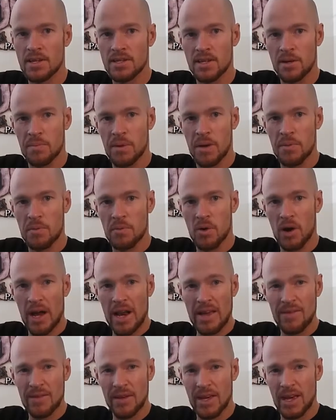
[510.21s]
Some people
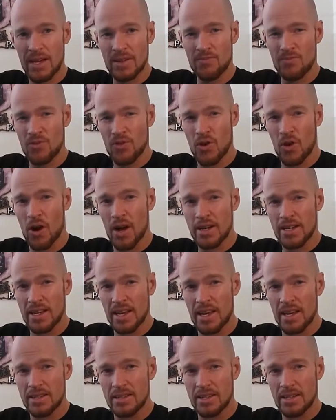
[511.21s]
might even get right
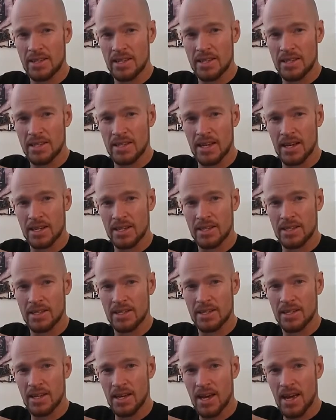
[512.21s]
down to this
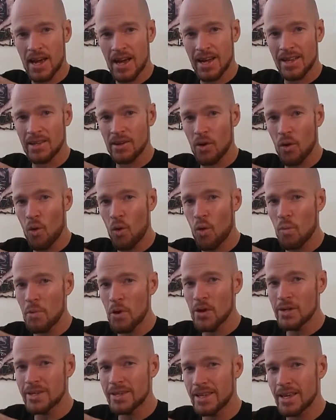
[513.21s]
section, and they're
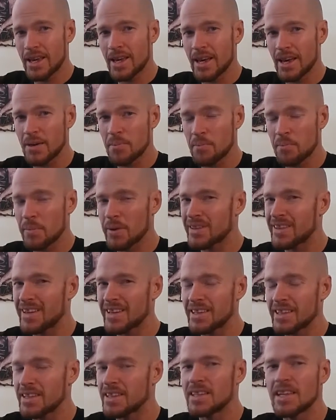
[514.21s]
almost there, but
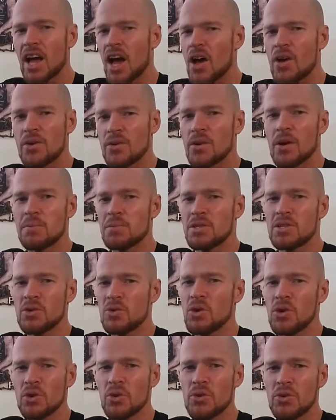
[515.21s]
then, no, I'm
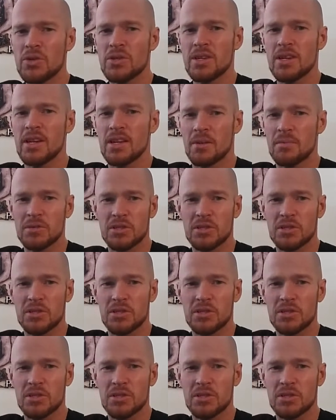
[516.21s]
still not losing it.